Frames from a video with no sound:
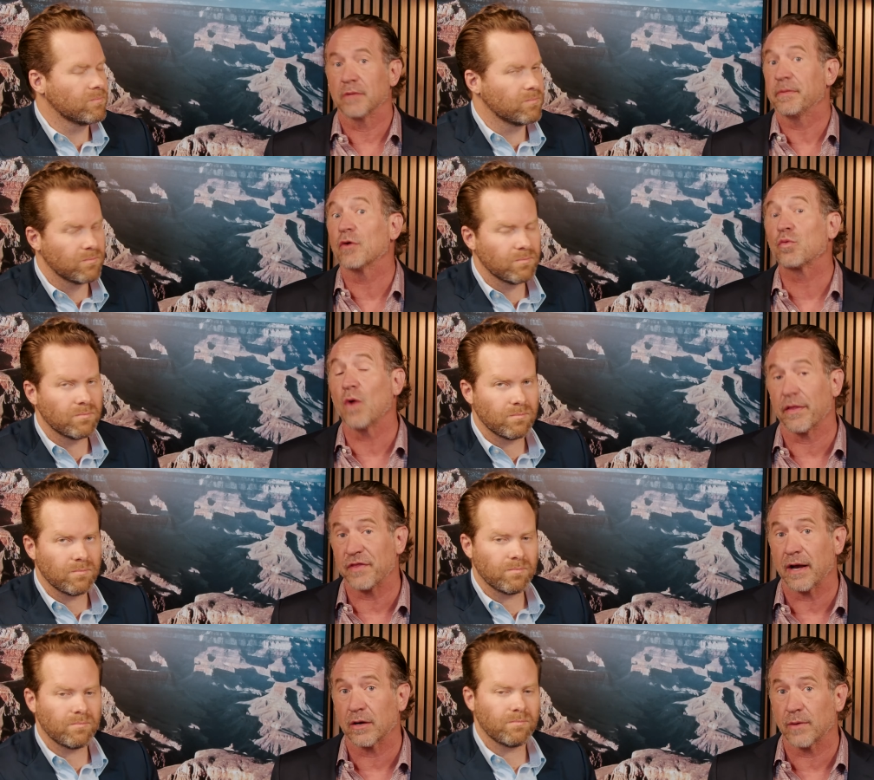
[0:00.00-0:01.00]
Speaker 1: could be a Roth
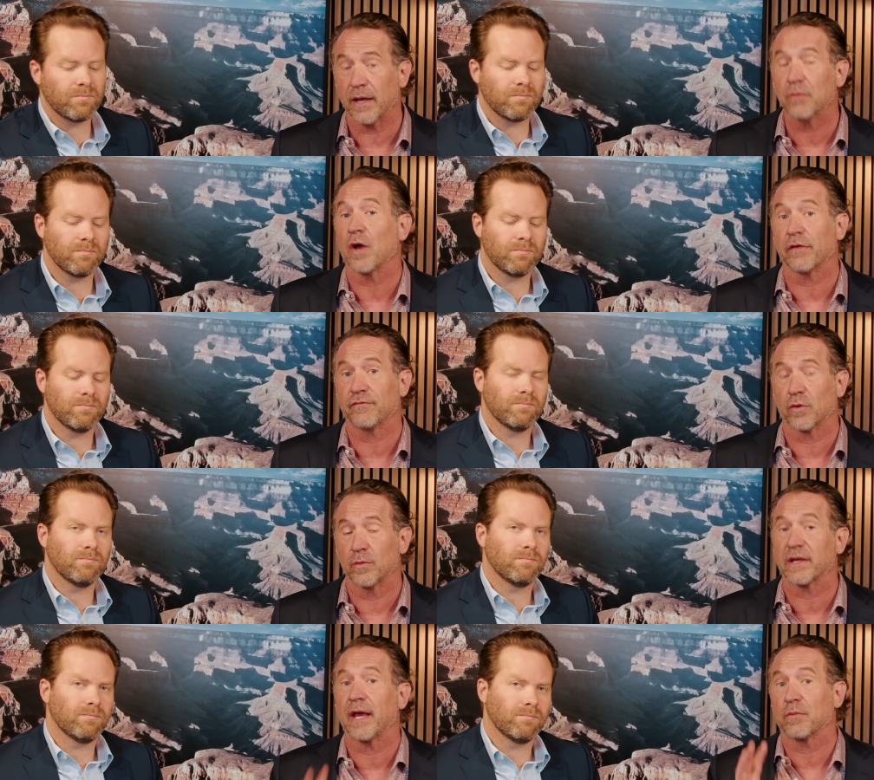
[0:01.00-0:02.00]
I R A, Roth four oh
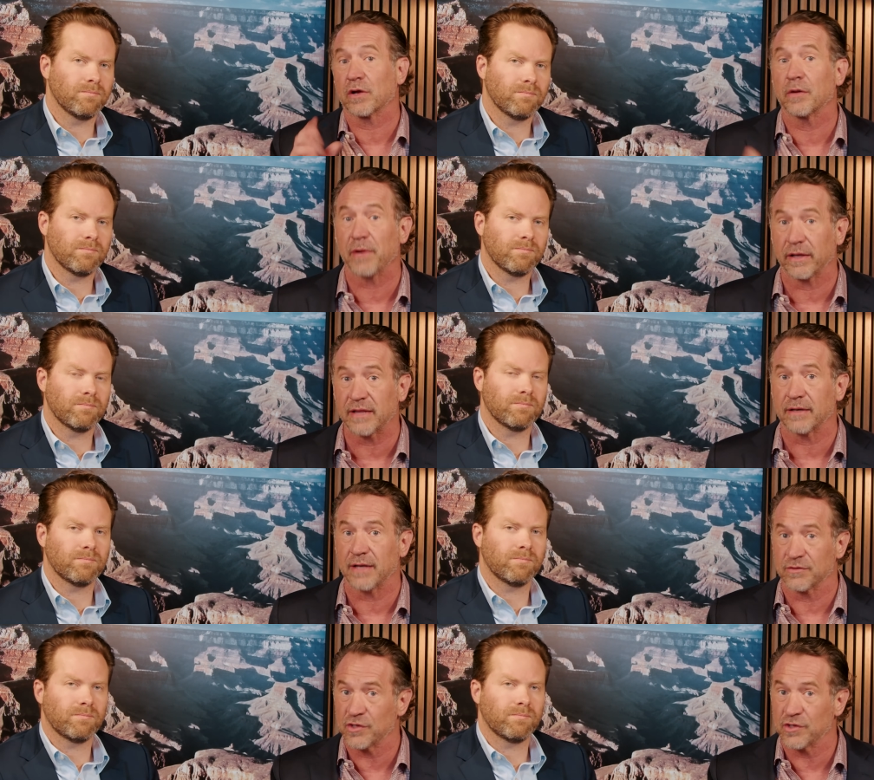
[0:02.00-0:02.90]
one K. We're going to break that down.